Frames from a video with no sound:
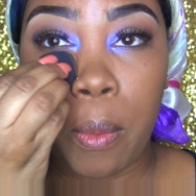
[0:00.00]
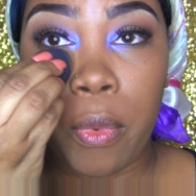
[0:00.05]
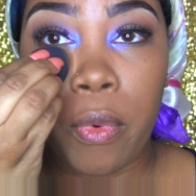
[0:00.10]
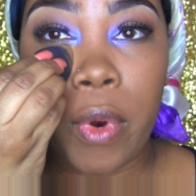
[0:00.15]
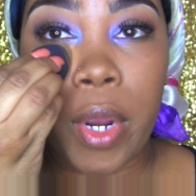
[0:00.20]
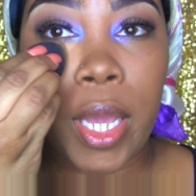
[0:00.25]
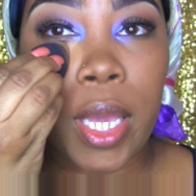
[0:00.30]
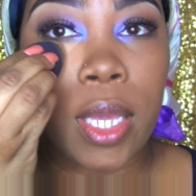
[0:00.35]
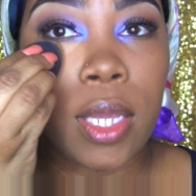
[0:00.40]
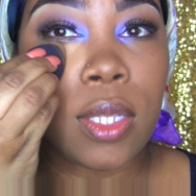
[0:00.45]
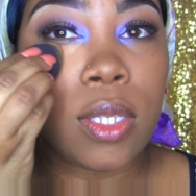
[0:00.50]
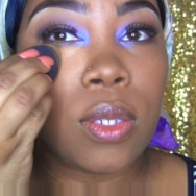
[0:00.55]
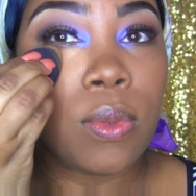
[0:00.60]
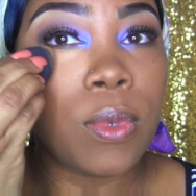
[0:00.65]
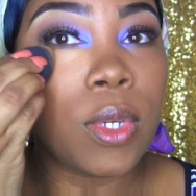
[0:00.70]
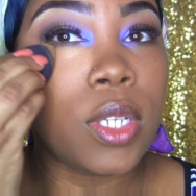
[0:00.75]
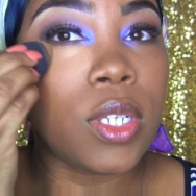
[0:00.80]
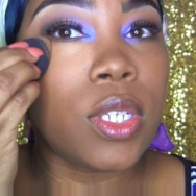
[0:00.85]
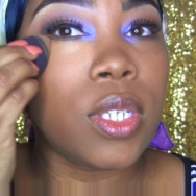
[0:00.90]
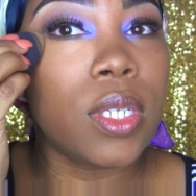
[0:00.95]
bright
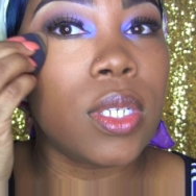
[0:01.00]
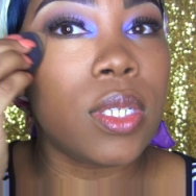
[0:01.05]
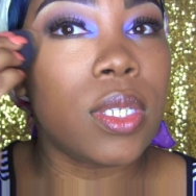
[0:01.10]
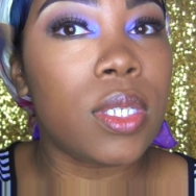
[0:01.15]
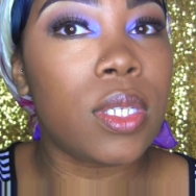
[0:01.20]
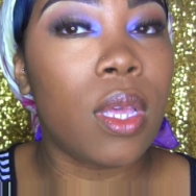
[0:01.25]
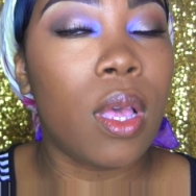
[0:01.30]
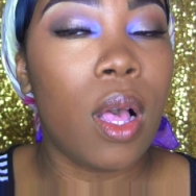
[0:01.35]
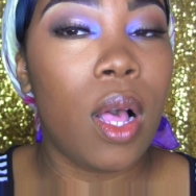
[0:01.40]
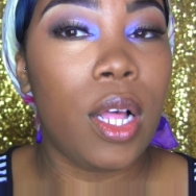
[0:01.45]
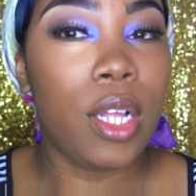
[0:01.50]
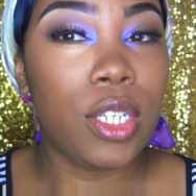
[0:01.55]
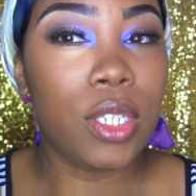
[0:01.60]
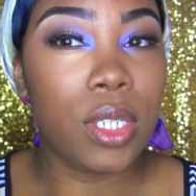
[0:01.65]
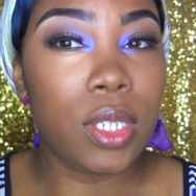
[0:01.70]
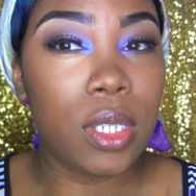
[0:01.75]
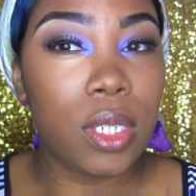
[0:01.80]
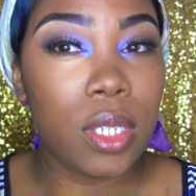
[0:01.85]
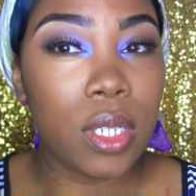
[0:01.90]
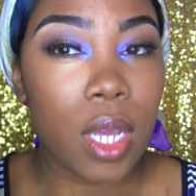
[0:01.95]
which is
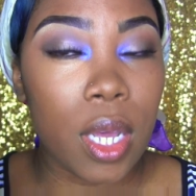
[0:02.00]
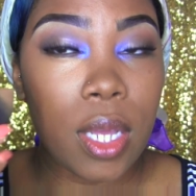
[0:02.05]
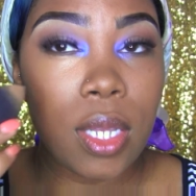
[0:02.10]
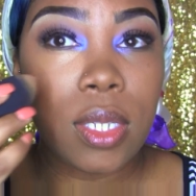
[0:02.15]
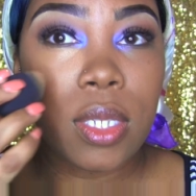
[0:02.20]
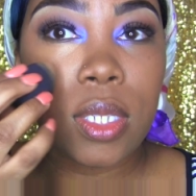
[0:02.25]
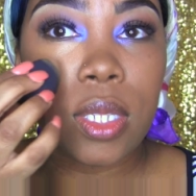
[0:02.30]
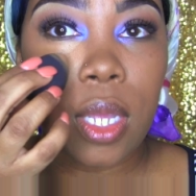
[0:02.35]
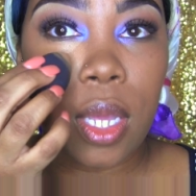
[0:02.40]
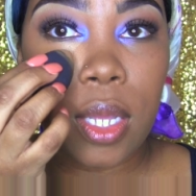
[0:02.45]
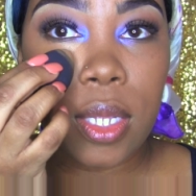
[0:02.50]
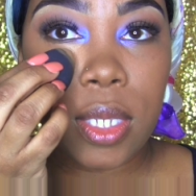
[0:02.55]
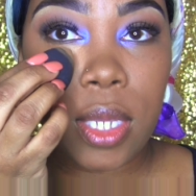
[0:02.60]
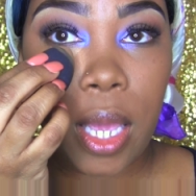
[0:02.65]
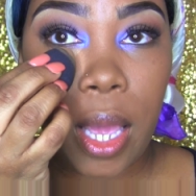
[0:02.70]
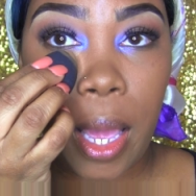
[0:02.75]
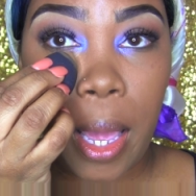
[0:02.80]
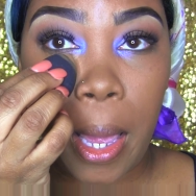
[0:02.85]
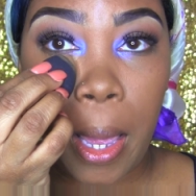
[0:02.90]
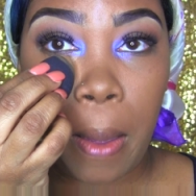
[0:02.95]
just a
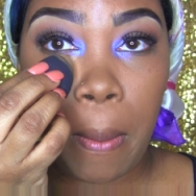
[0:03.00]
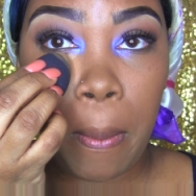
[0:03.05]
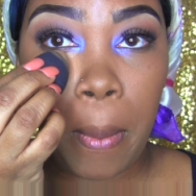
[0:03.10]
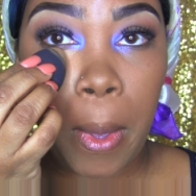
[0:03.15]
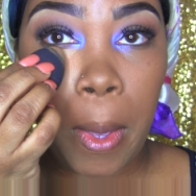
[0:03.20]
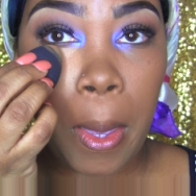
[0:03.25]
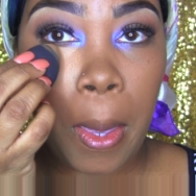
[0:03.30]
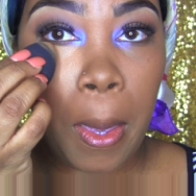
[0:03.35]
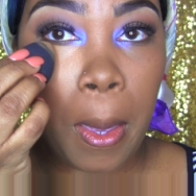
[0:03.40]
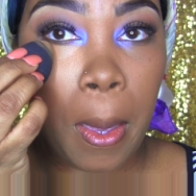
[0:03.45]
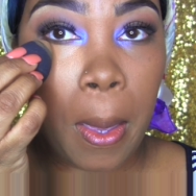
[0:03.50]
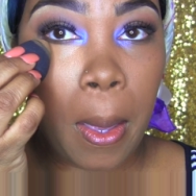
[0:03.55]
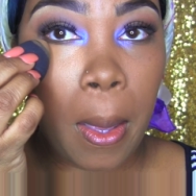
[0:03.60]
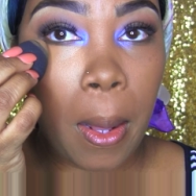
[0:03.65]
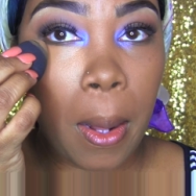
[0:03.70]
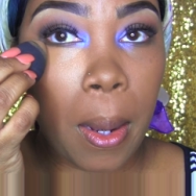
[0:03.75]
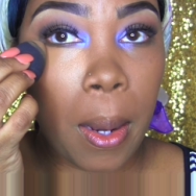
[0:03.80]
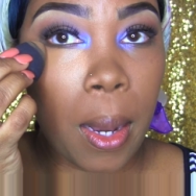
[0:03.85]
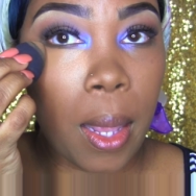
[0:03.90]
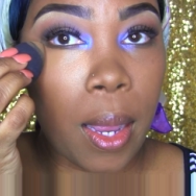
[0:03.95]
tad bit
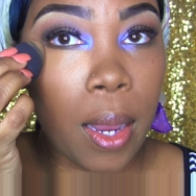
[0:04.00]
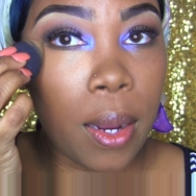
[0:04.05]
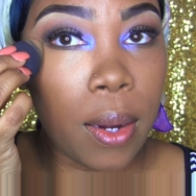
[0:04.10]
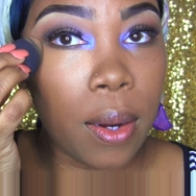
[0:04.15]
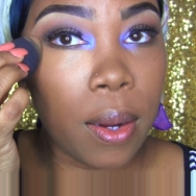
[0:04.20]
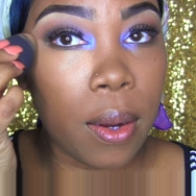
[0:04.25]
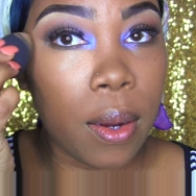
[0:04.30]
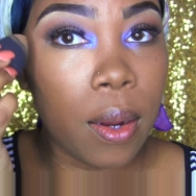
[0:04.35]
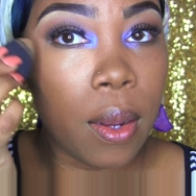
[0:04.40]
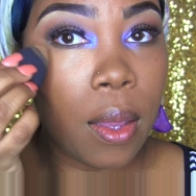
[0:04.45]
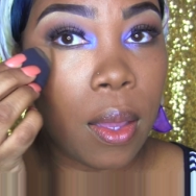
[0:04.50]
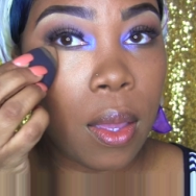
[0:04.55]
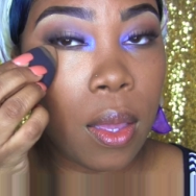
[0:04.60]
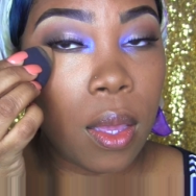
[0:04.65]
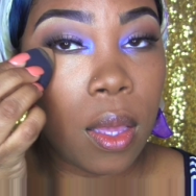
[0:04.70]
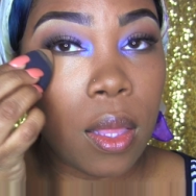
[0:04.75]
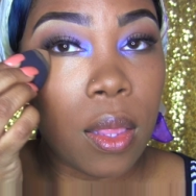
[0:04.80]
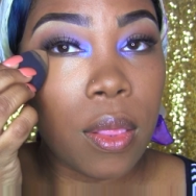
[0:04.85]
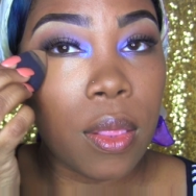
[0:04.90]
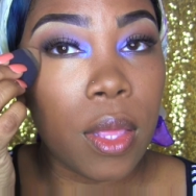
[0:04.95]
lighter
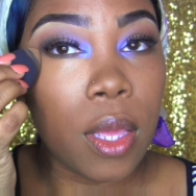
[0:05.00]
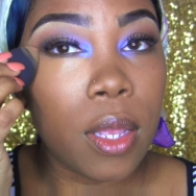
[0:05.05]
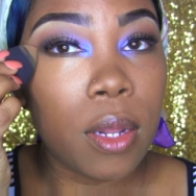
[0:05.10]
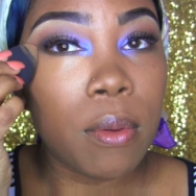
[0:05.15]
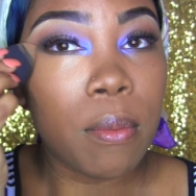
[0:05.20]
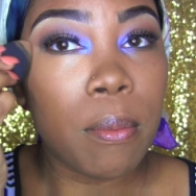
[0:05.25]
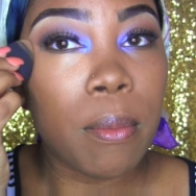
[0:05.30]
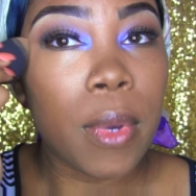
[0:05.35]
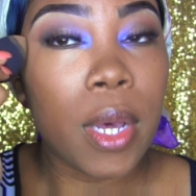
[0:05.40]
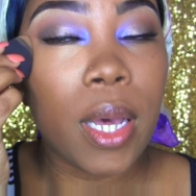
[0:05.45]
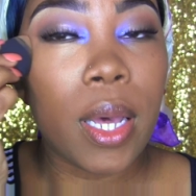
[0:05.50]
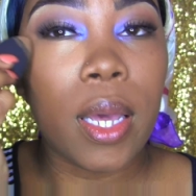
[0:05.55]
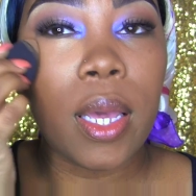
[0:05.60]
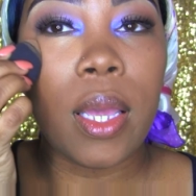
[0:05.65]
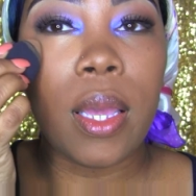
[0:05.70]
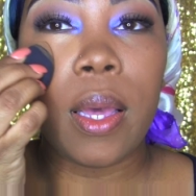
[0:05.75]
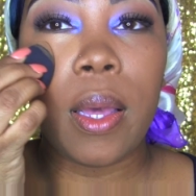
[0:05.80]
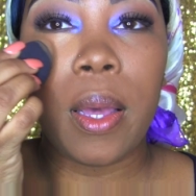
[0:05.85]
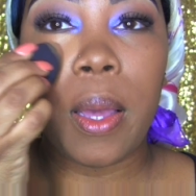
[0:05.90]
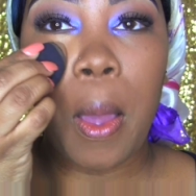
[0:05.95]
than
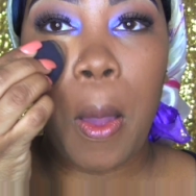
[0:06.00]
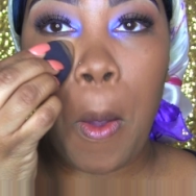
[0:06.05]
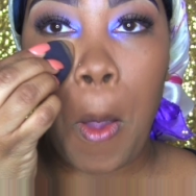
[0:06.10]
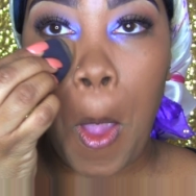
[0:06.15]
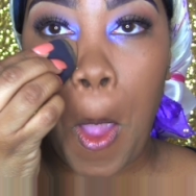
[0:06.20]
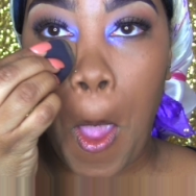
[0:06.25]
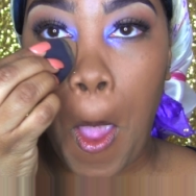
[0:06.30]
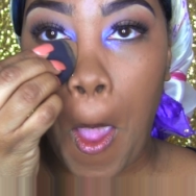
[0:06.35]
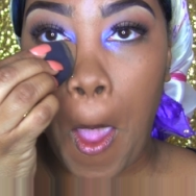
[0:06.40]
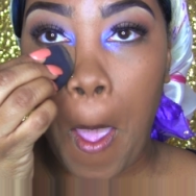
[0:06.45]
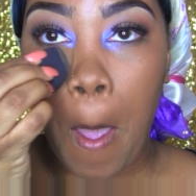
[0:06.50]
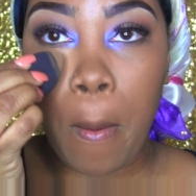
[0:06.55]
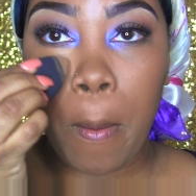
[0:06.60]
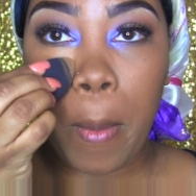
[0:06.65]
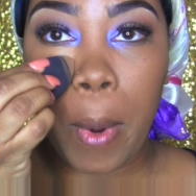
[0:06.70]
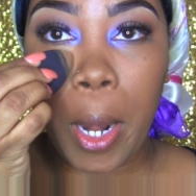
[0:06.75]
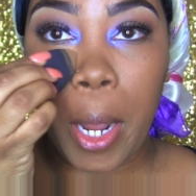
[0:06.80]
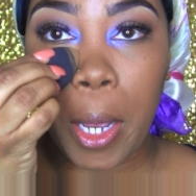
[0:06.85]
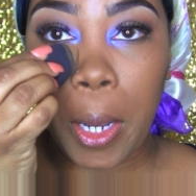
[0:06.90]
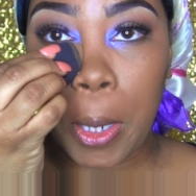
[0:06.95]
my um,
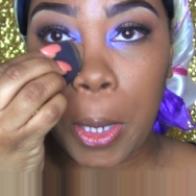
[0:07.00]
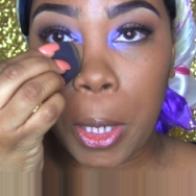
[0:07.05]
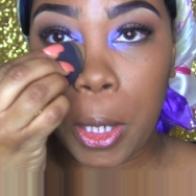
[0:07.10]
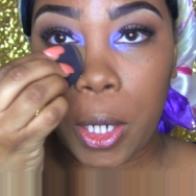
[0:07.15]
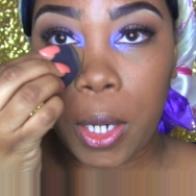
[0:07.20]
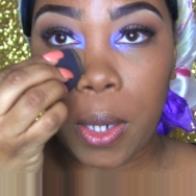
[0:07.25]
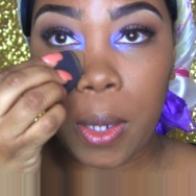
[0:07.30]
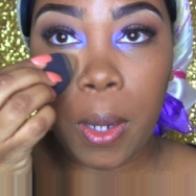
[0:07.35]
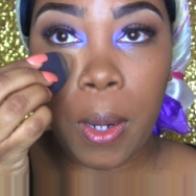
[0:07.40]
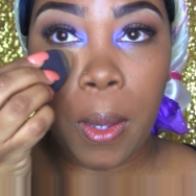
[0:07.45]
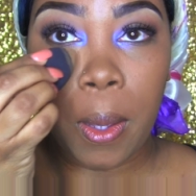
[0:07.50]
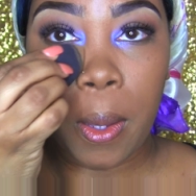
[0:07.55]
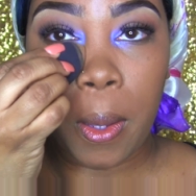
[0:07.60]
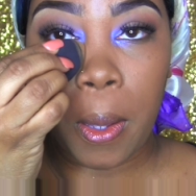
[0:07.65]
complexion